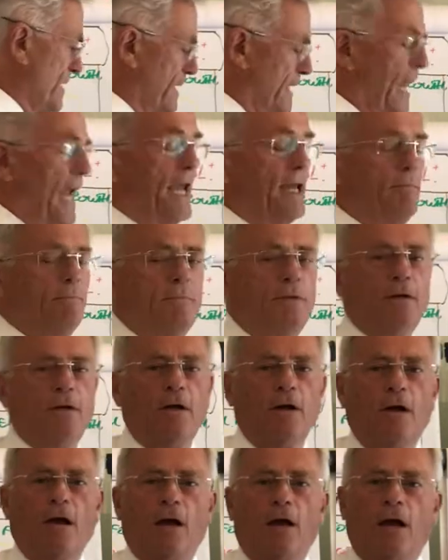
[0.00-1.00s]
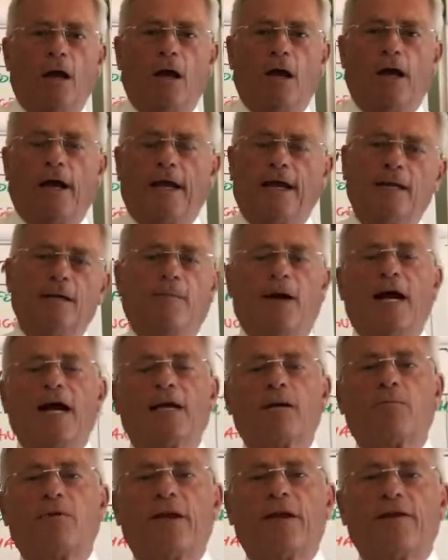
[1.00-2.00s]
game in the
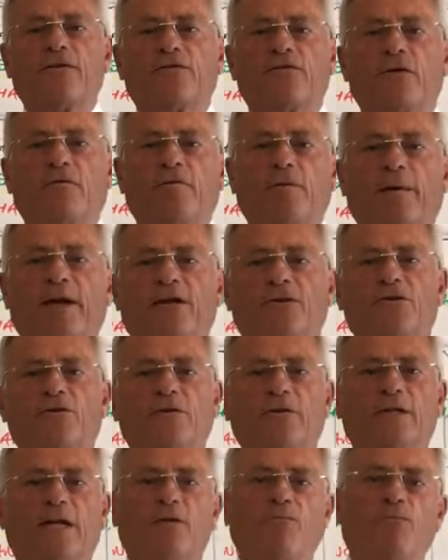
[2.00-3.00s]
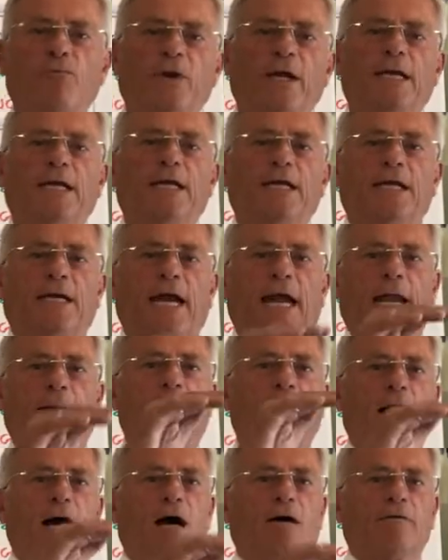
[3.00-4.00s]
marketplace, so we make sure that we
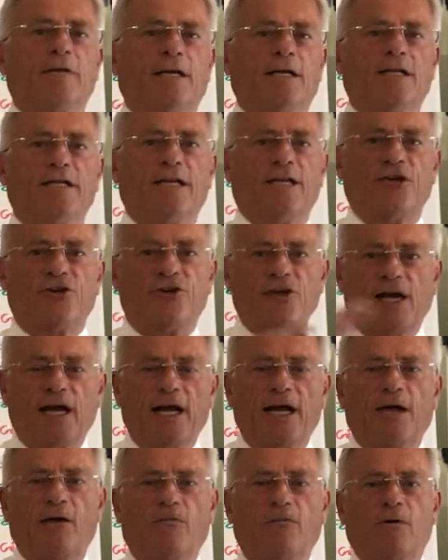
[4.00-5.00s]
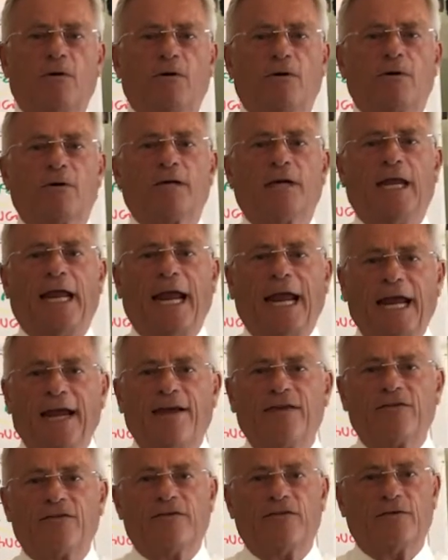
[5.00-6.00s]
came out in the entire world
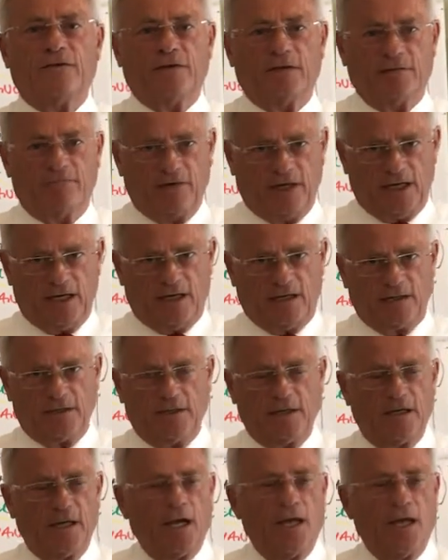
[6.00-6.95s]
as the winner.